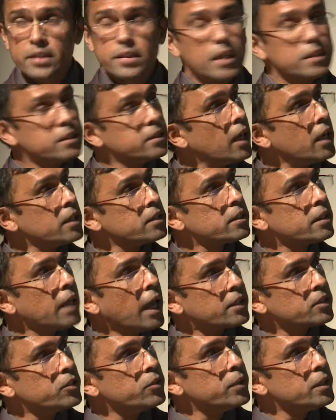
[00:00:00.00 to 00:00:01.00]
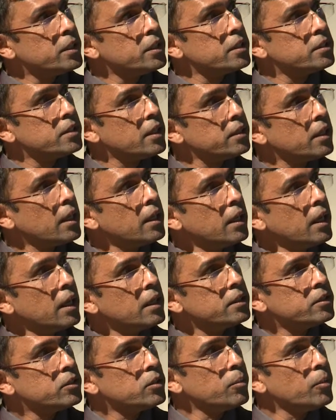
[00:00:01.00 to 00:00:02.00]
that task activities and
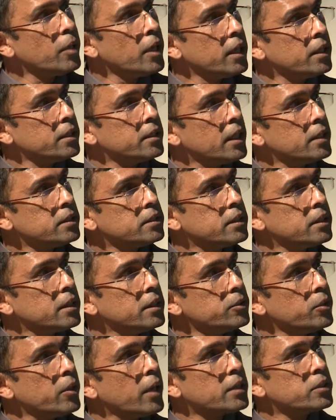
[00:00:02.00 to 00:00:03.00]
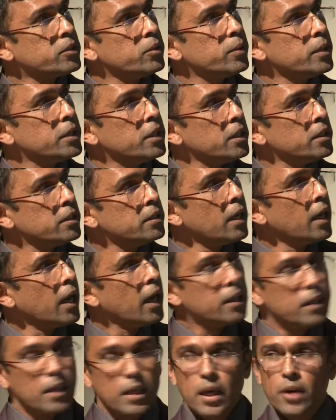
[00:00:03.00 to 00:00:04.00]
simulate that your activities
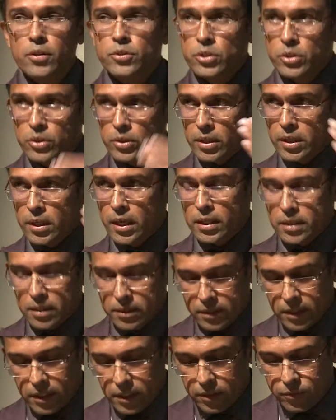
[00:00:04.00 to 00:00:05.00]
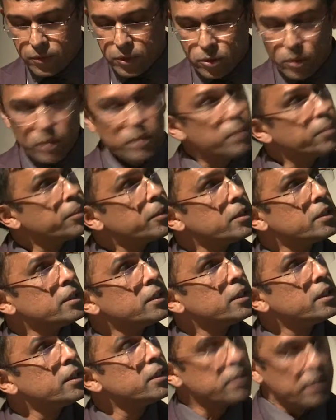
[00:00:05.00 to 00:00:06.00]
and allows you to create a 3D visual
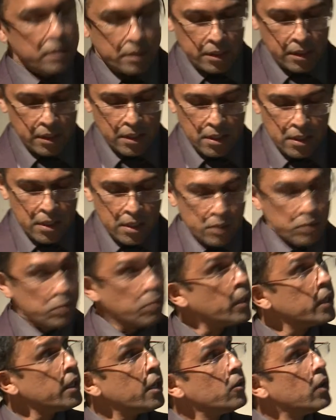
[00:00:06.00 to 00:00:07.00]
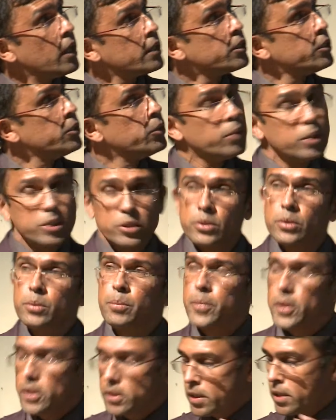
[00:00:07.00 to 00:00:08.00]
representation. So what I would like to do is to
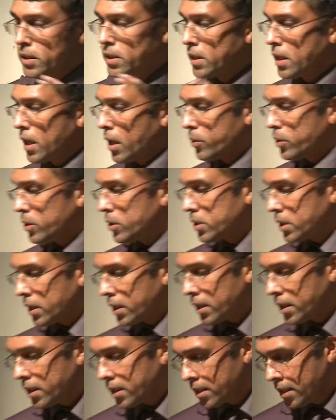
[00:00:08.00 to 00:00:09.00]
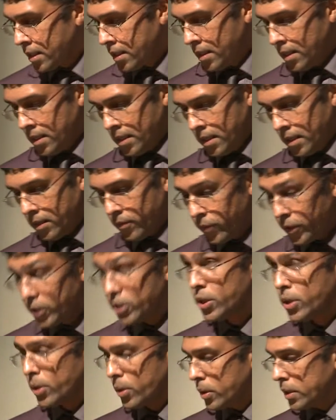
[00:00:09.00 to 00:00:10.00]
present now using a
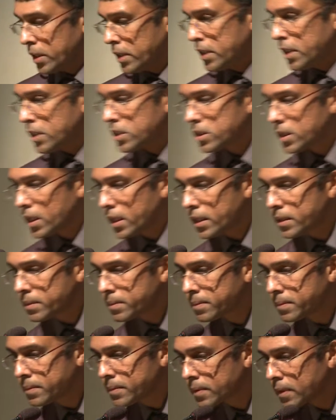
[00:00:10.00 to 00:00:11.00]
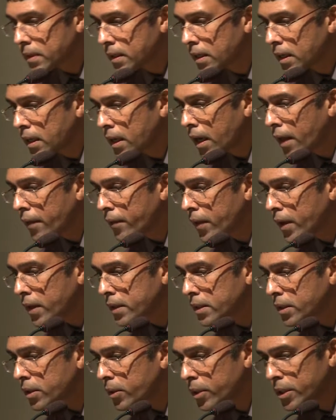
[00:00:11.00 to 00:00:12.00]
video initially and
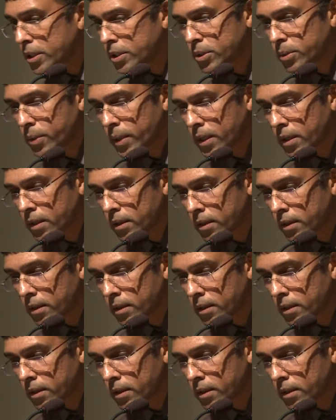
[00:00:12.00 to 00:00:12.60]
then go into a